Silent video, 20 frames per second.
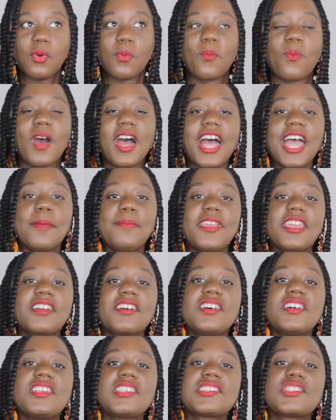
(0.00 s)
Why?
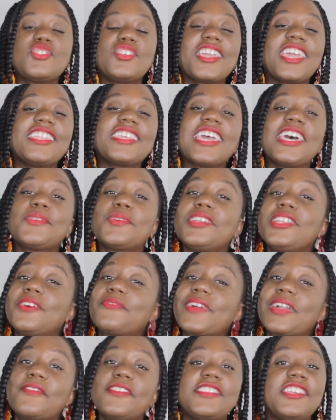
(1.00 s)
Because you can get rid of
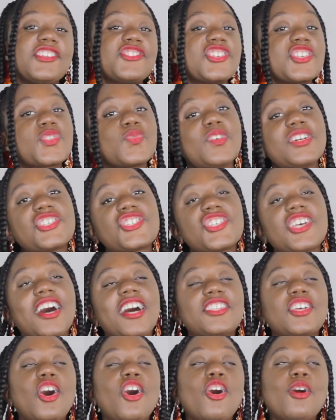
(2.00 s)
everything just one
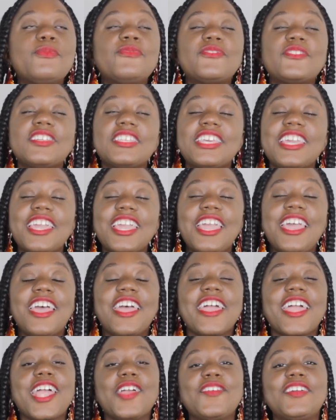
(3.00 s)
shot. Hopefully,
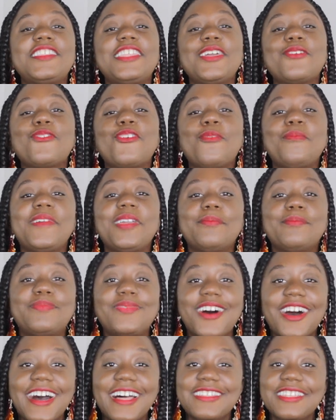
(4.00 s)
everything will be
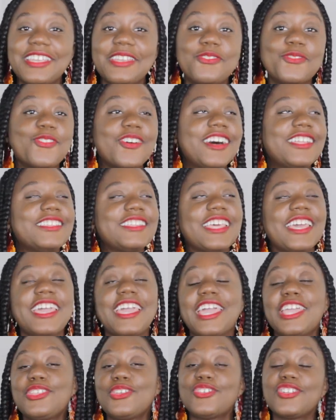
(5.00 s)
bought in one day
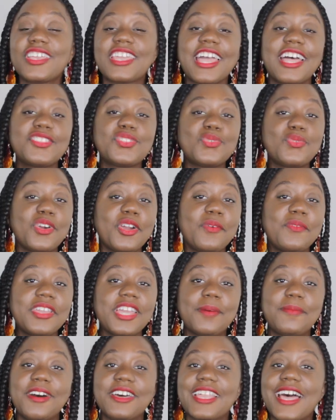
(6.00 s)
and you don't have to worry
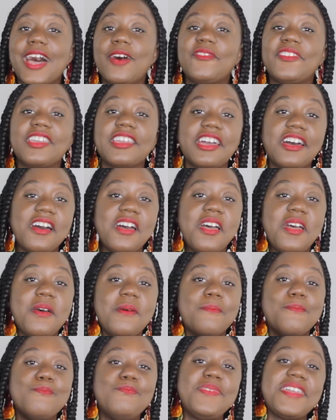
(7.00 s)
about having a
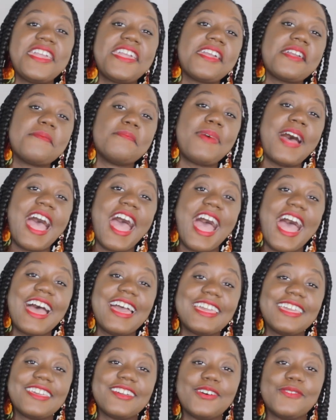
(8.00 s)
big
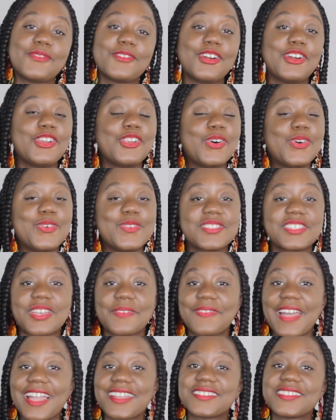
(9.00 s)
bag of clothes,
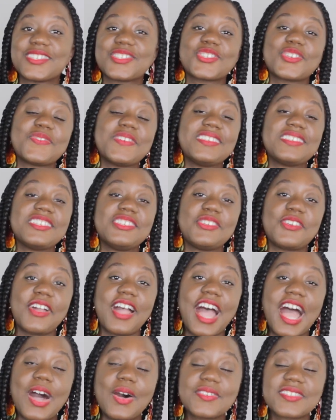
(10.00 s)
of accessories in your
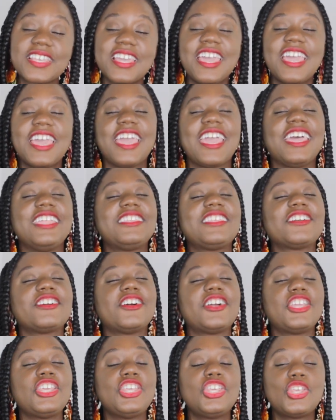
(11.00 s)
house, and they
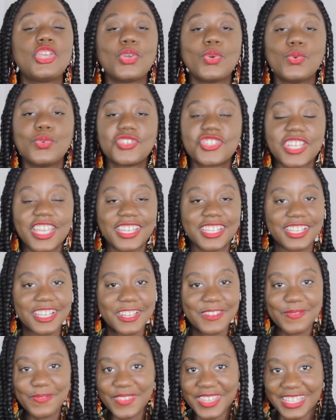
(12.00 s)
are huge
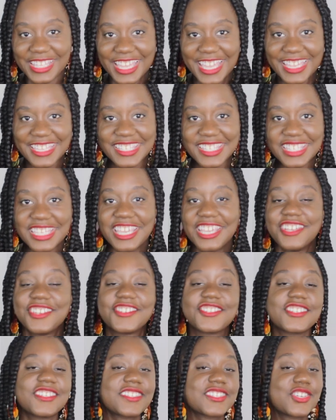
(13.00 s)
inconvenience.
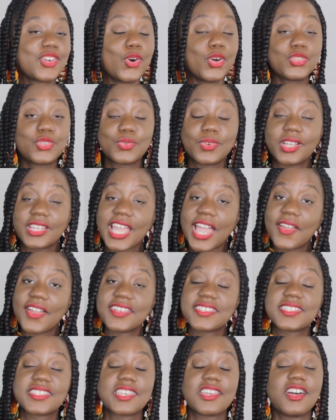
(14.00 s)
Just go to a
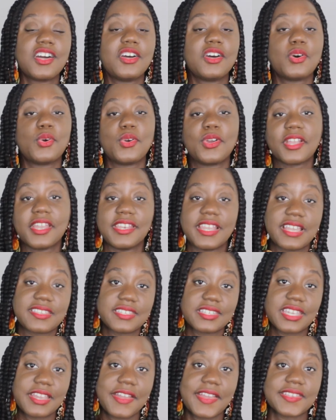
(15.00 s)
garage sale, organize
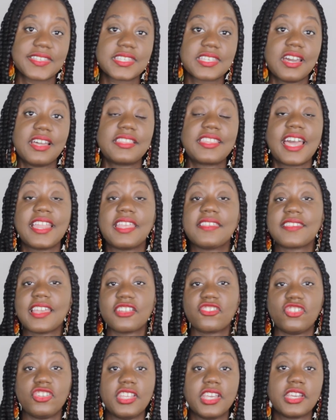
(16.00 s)
a garage sale. That is
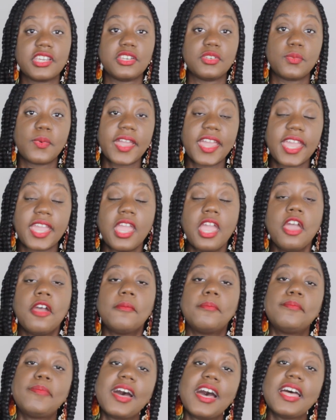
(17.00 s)
actually a good way.
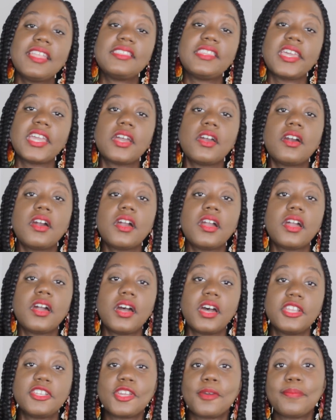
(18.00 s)
But there are
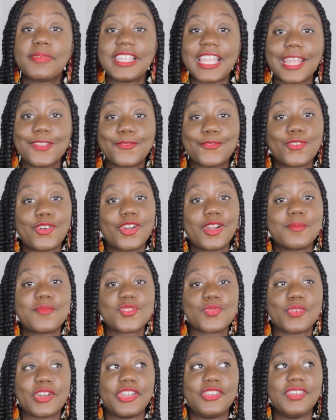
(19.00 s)
other
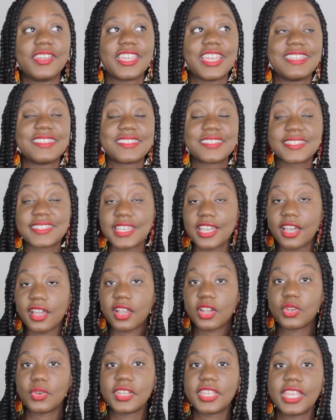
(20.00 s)
platforms where you can sell
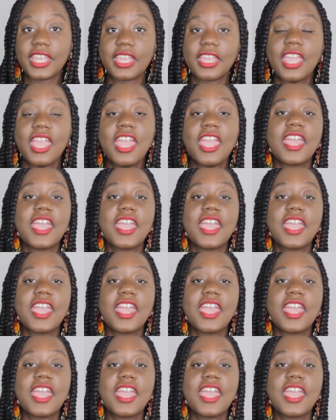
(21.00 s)
clothing.